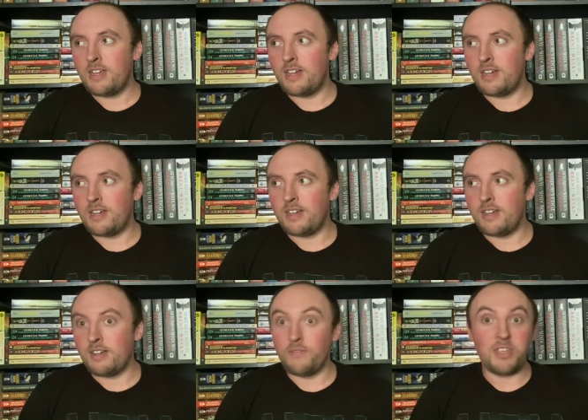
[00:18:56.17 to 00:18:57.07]
uh,
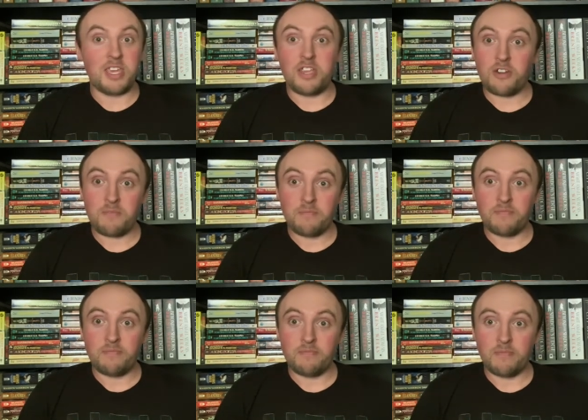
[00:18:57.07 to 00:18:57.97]
of the year.
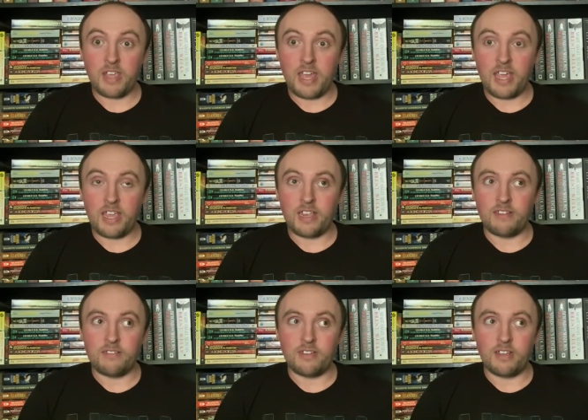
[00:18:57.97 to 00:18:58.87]

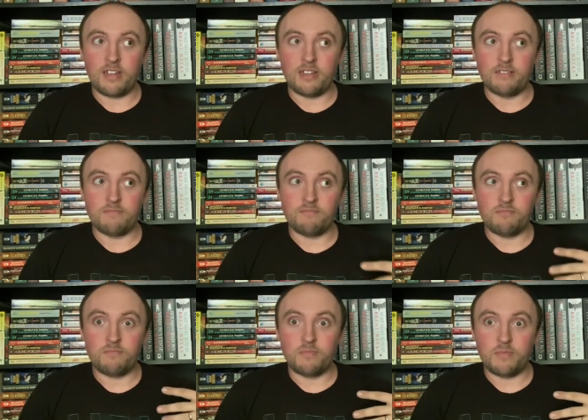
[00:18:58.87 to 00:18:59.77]
And uh,
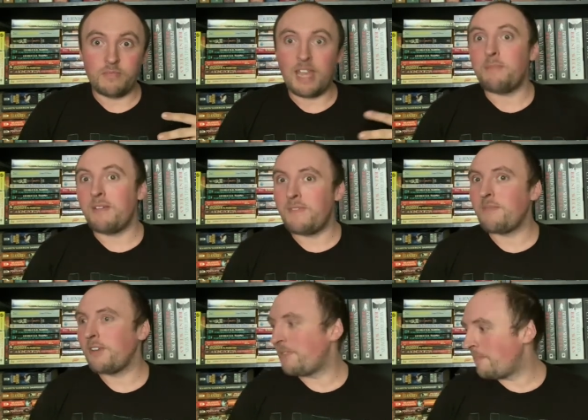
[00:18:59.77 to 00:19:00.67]
not my
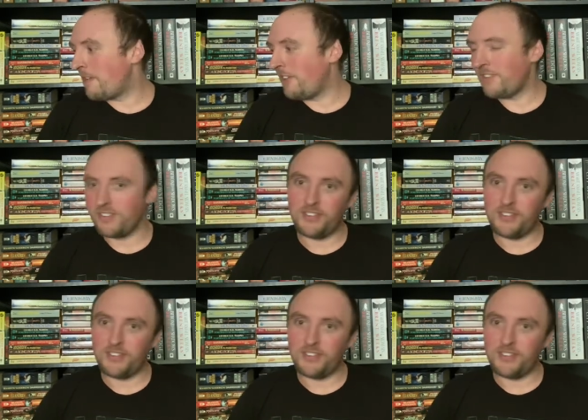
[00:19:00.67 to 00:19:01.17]
favorite of the month because